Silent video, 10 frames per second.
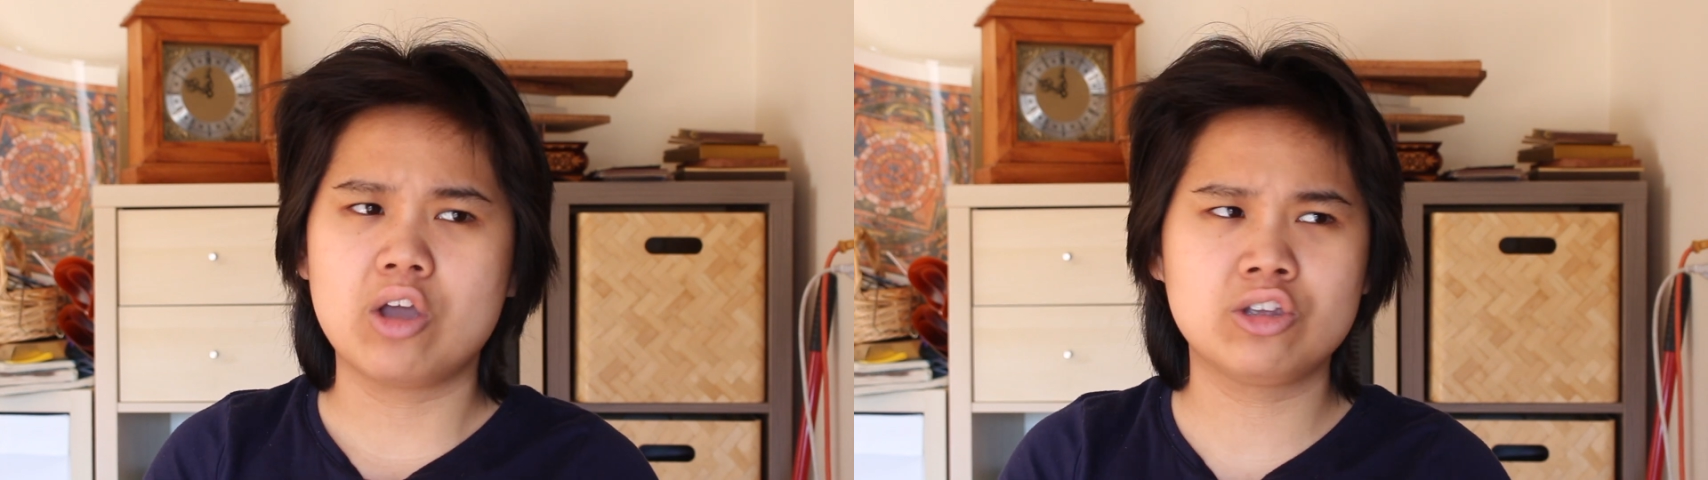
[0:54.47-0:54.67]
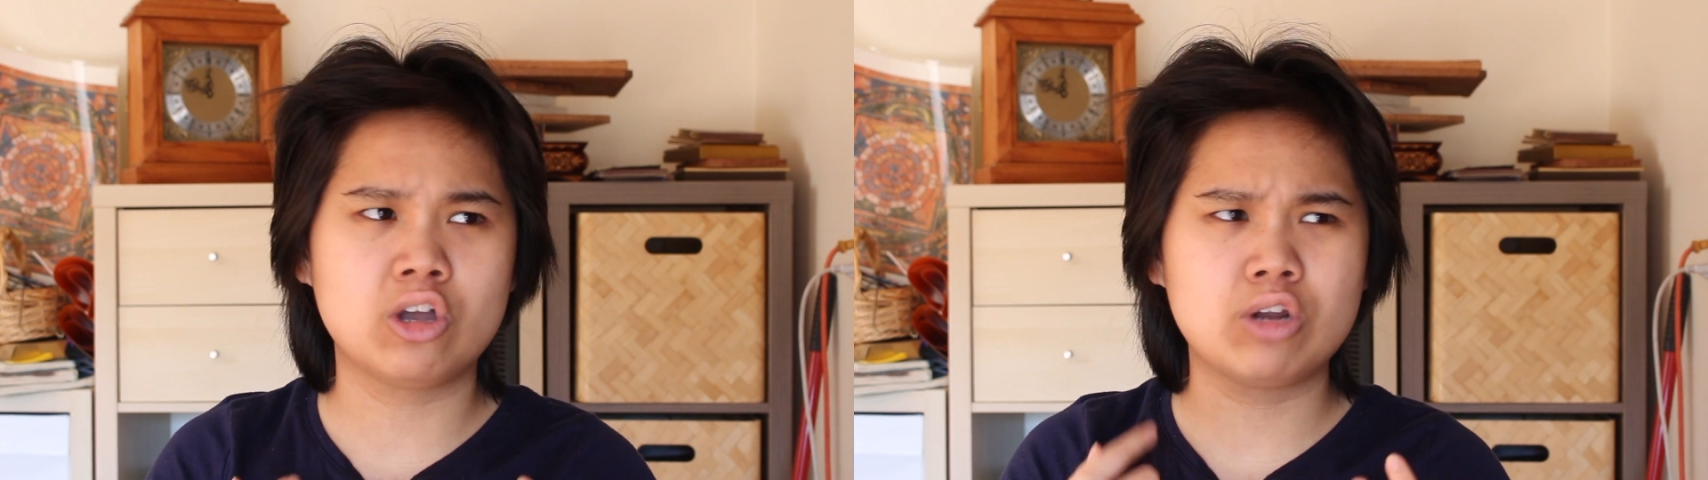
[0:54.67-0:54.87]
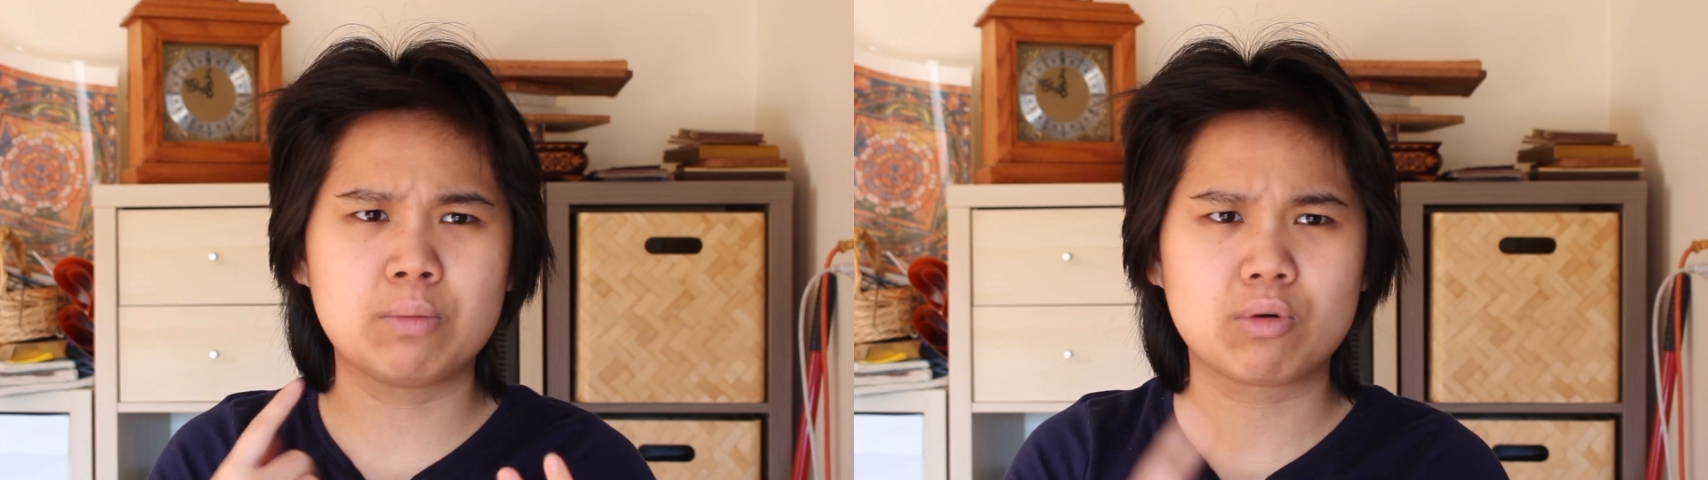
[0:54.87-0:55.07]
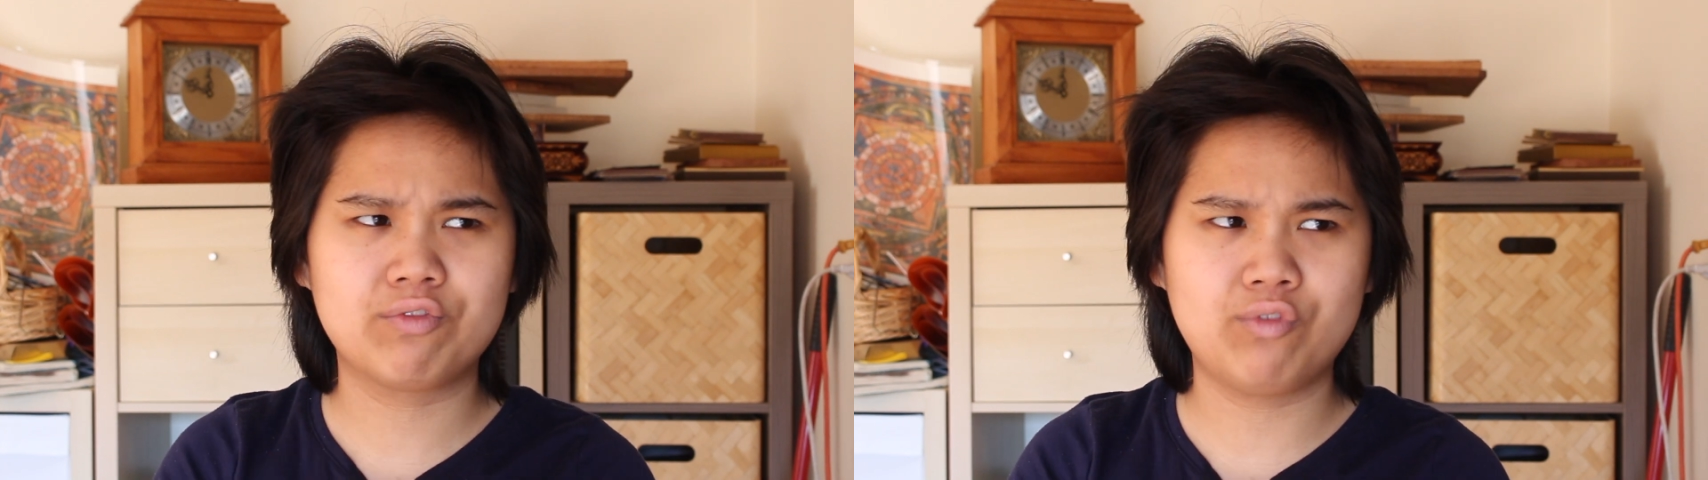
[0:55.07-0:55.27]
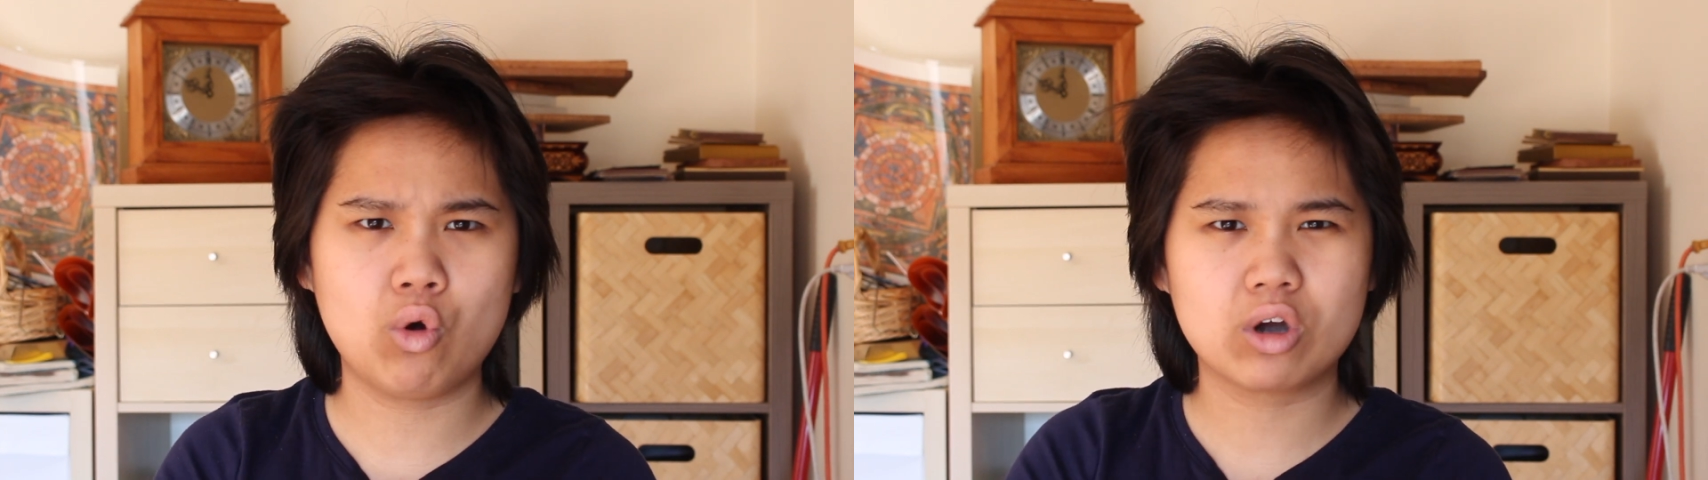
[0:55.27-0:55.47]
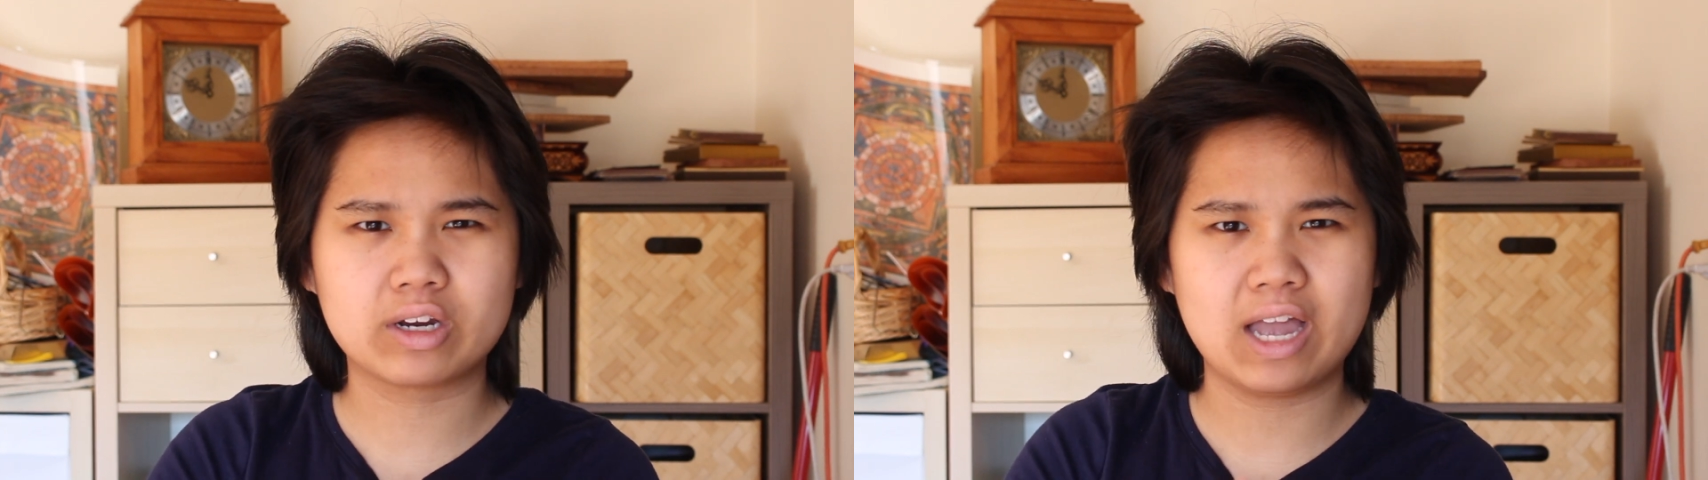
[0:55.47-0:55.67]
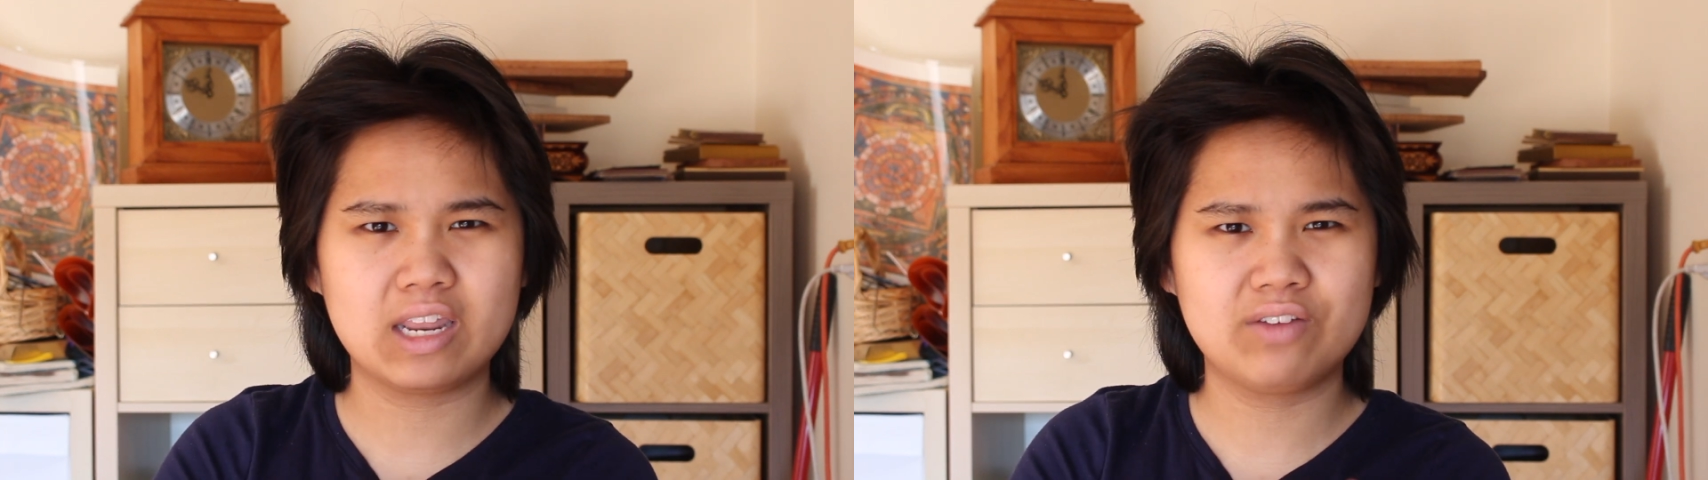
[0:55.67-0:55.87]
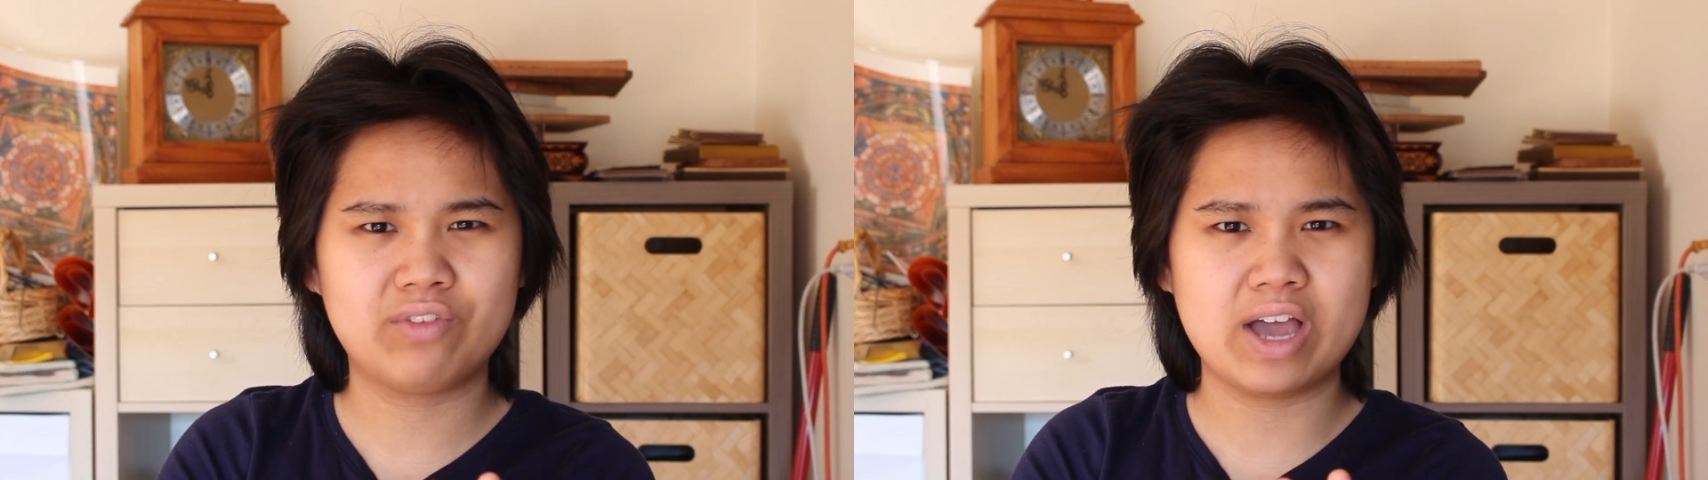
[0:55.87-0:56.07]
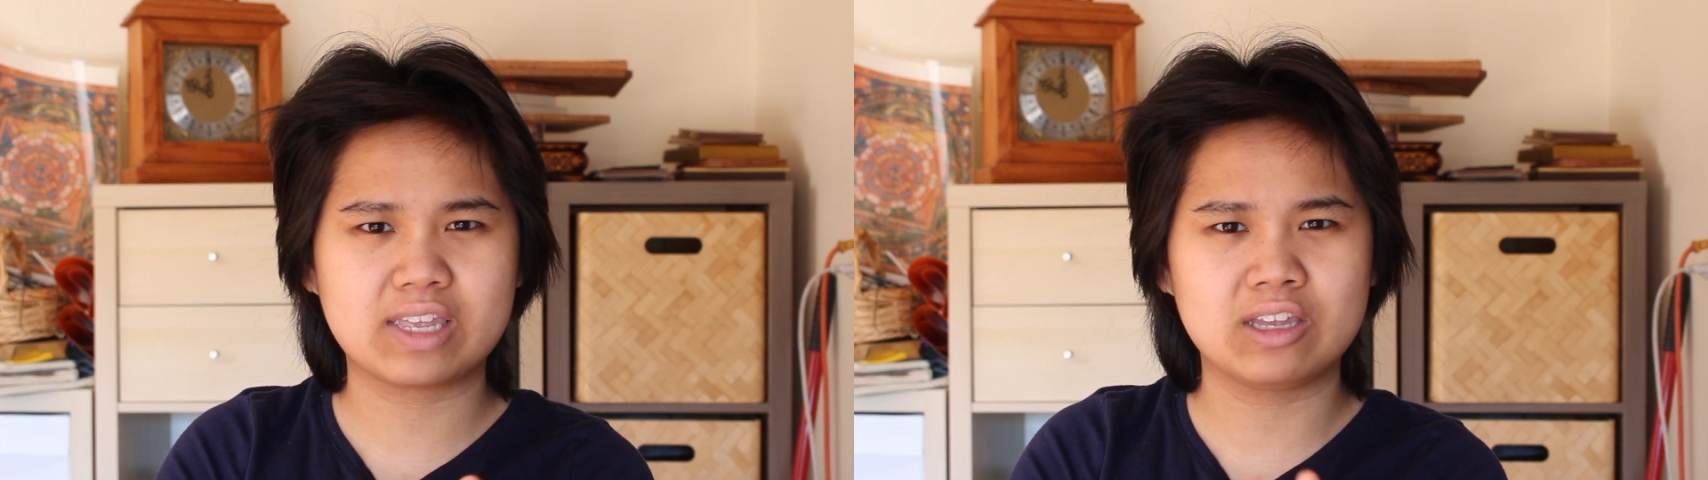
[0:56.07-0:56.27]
Number 4, kind of like,